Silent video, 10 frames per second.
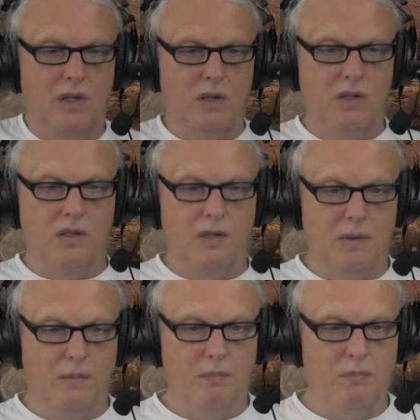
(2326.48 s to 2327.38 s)
is
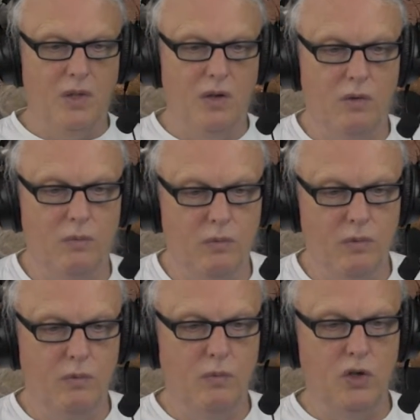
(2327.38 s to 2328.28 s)

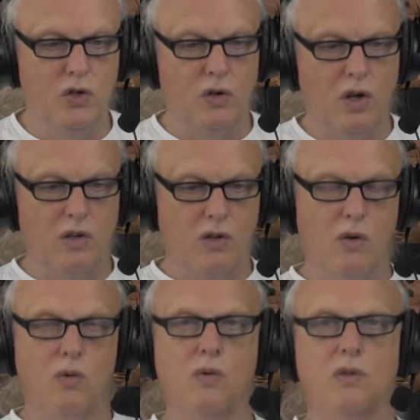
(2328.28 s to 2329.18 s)
we should not
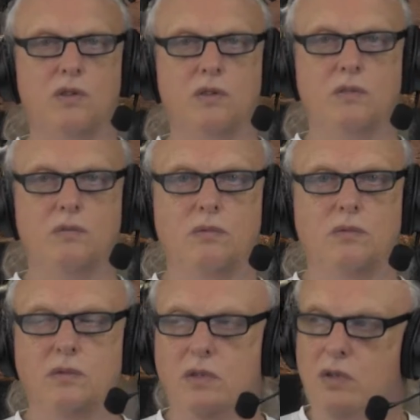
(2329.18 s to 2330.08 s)
go
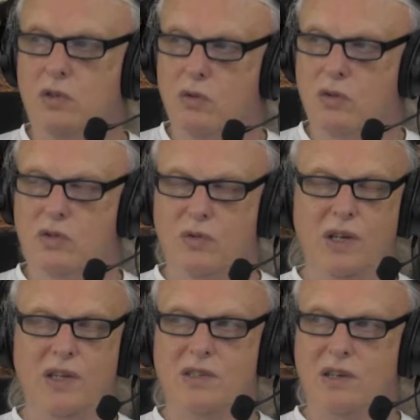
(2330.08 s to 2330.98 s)
to the
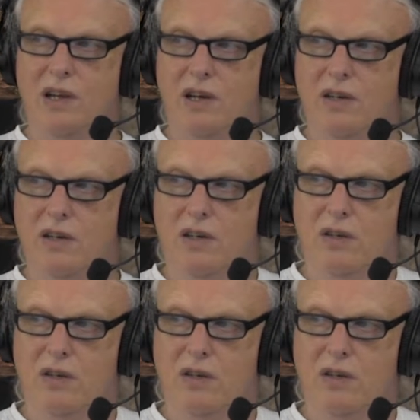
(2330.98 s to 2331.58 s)
streets and